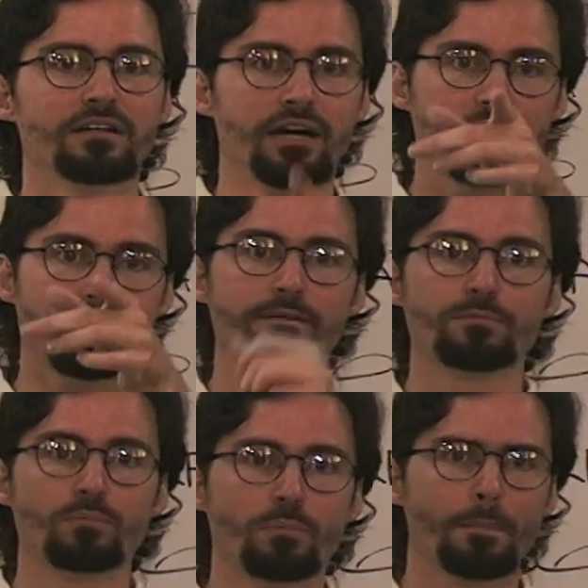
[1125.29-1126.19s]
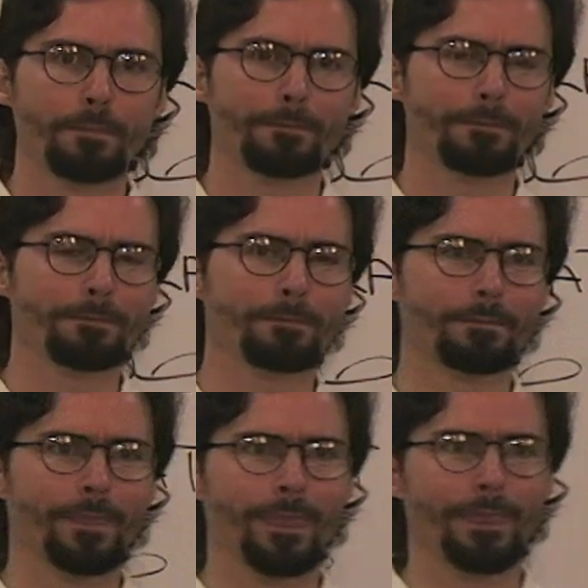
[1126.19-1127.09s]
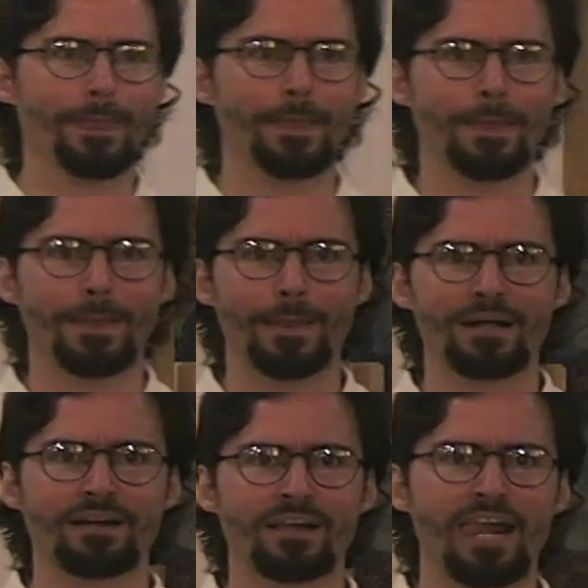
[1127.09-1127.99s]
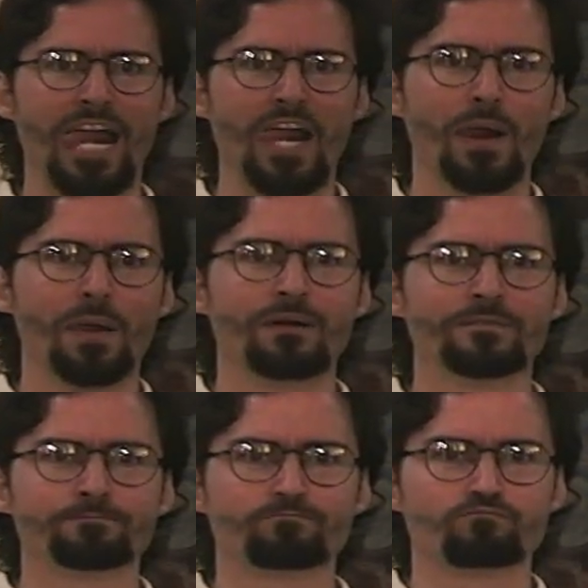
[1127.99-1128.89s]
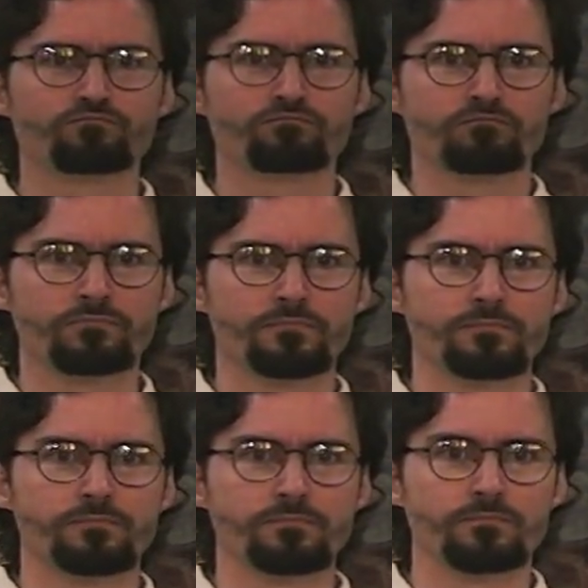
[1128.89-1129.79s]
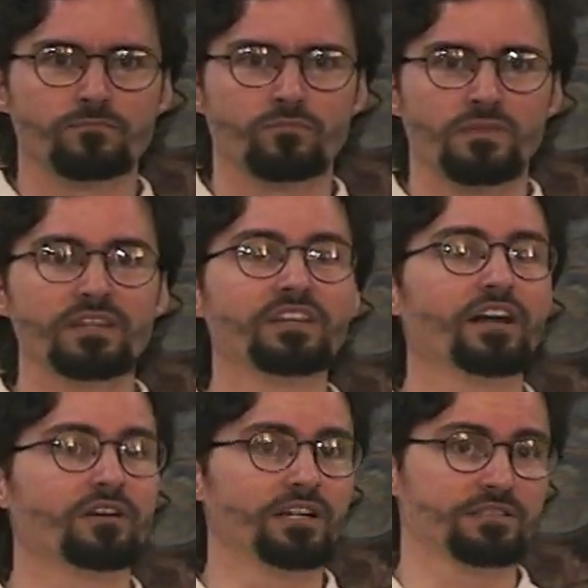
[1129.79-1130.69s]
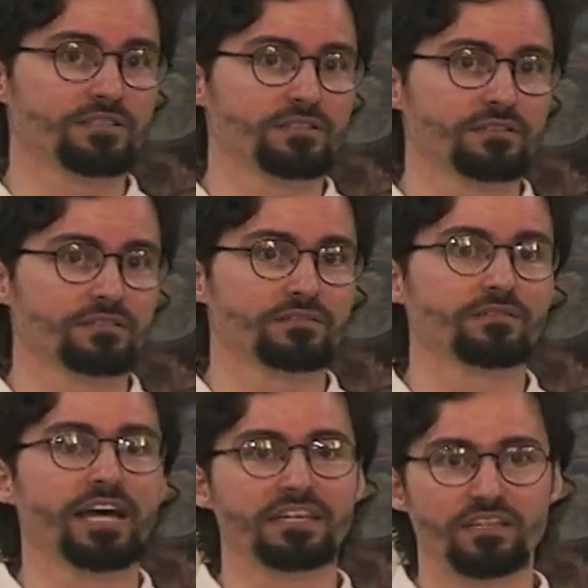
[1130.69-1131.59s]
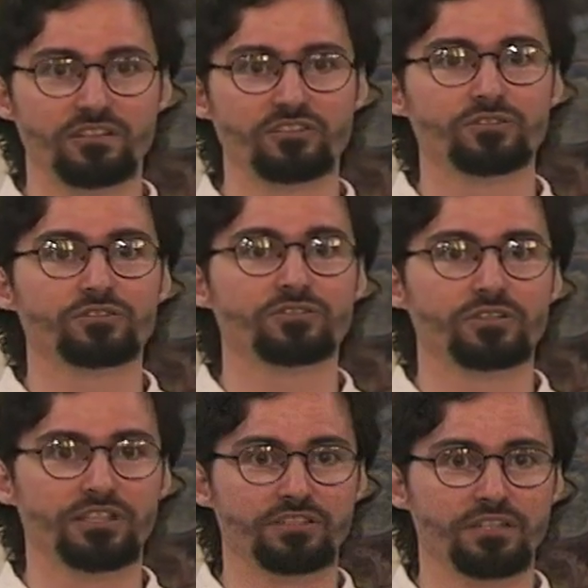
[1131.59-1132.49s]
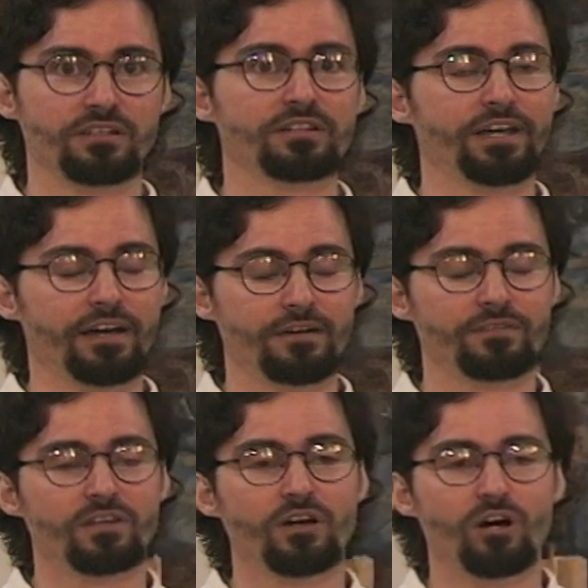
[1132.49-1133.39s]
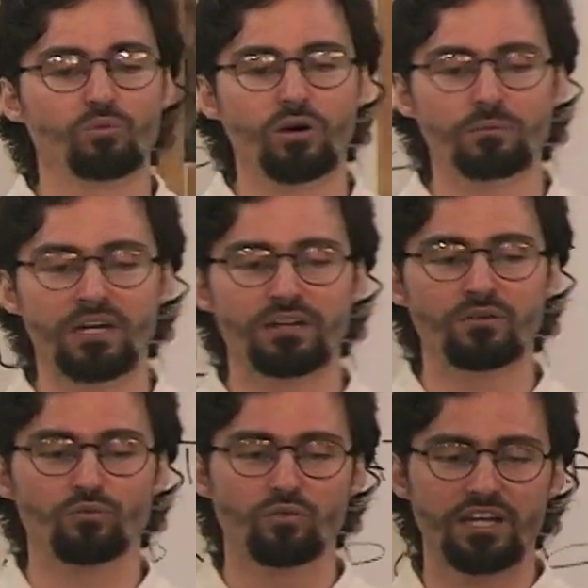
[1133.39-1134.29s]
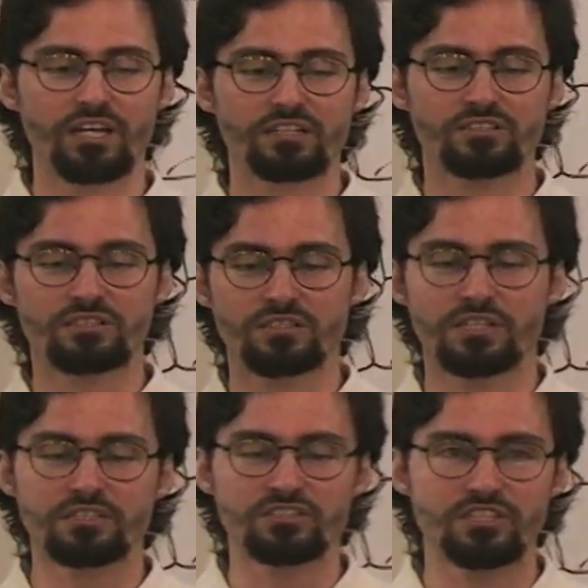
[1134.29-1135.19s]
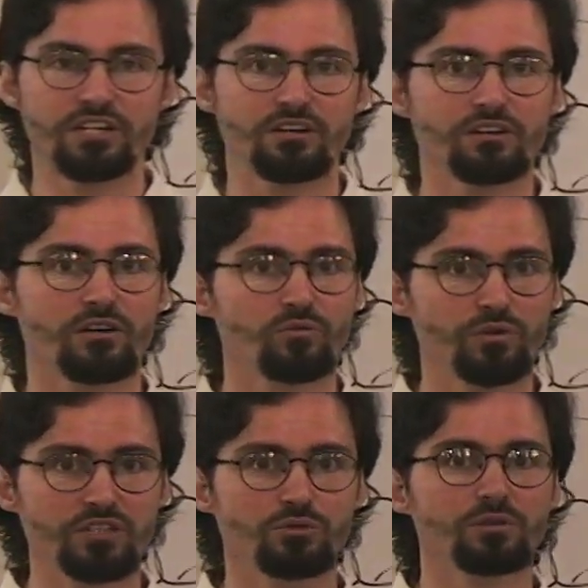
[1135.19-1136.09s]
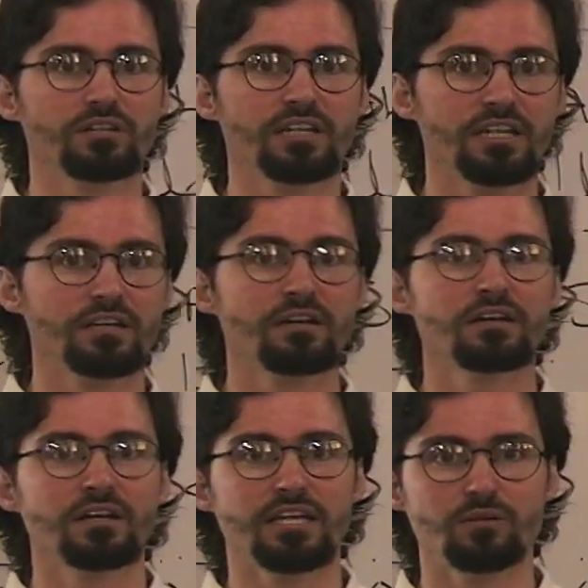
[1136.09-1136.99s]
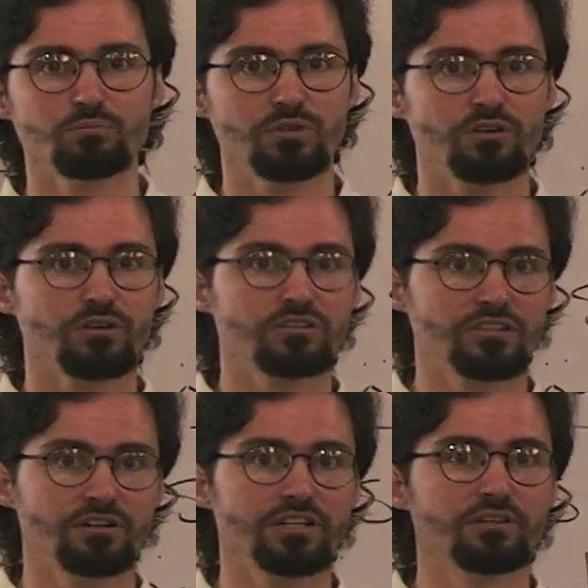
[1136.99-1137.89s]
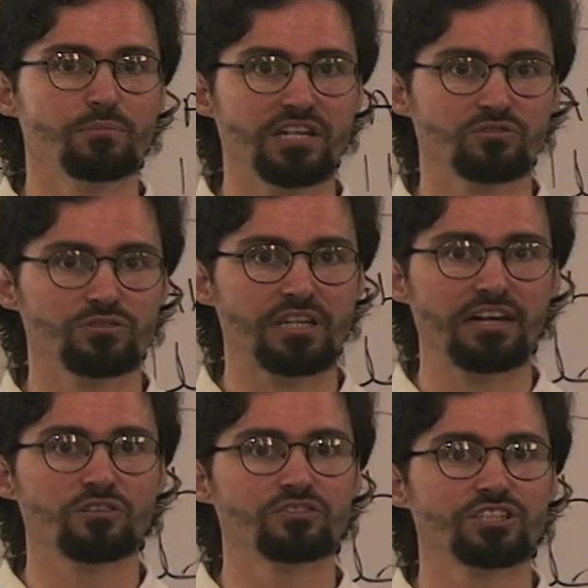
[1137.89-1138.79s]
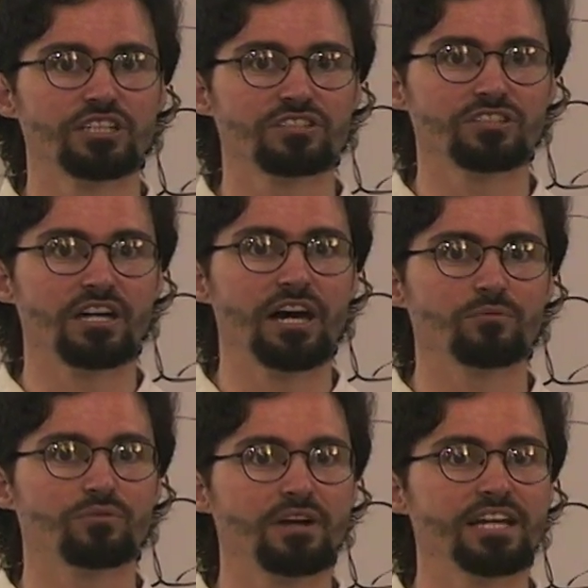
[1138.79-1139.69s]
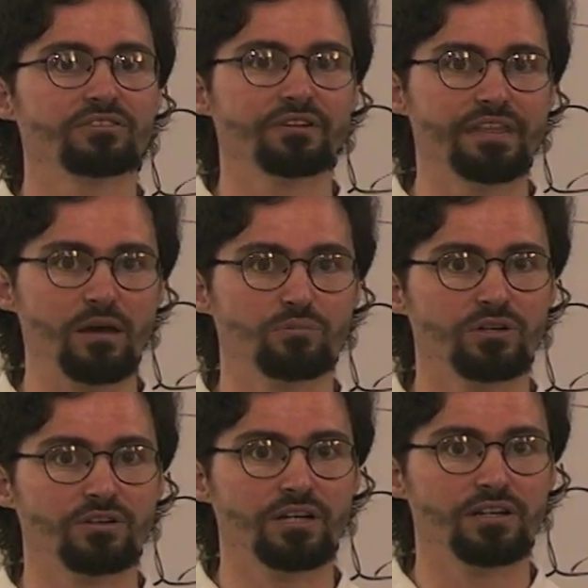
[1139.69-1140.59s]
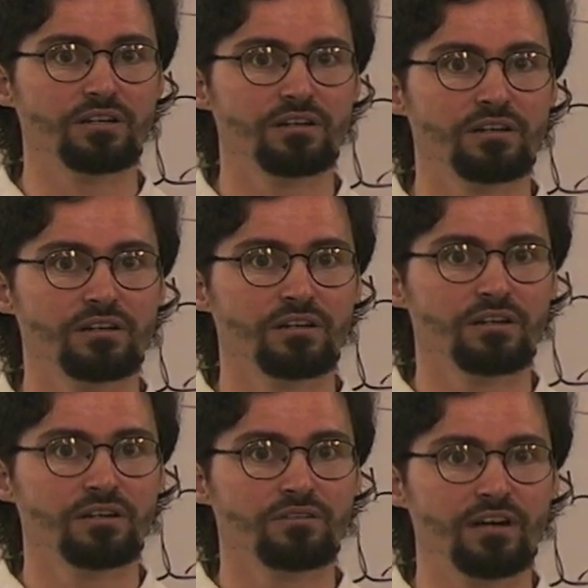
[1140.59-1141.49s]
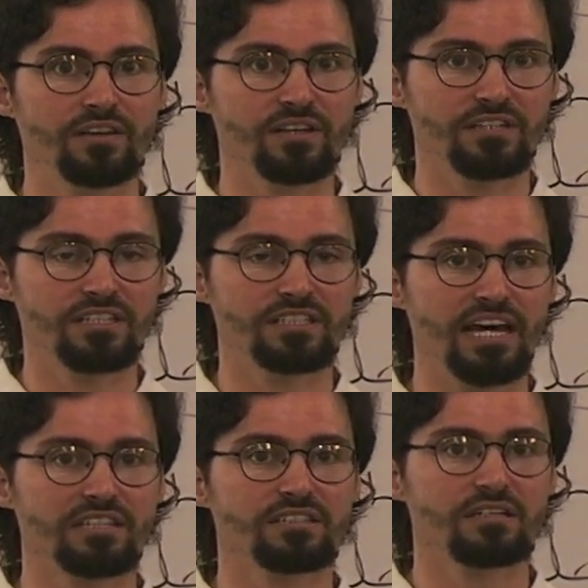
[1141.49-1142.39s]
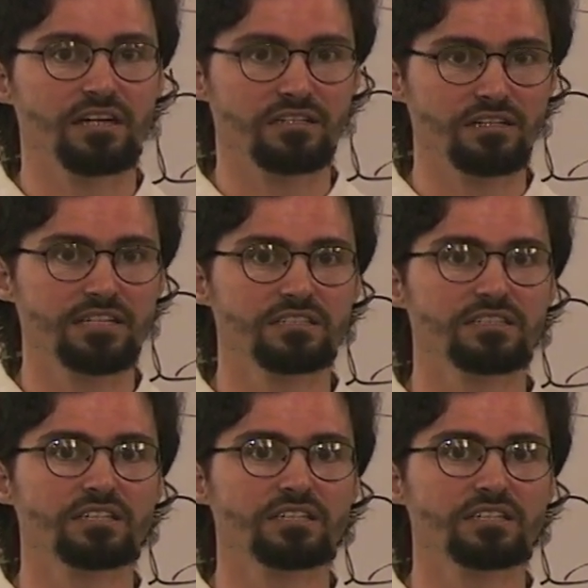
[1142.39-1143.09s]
Uh huh. ritual cleansing for women after menstruation? There is like in the Jewish tradition. Yeah. The, a woman is considered ritually impure during the menstrual cycle and she does not pray during that period, right? Because that, that is a, a cleansing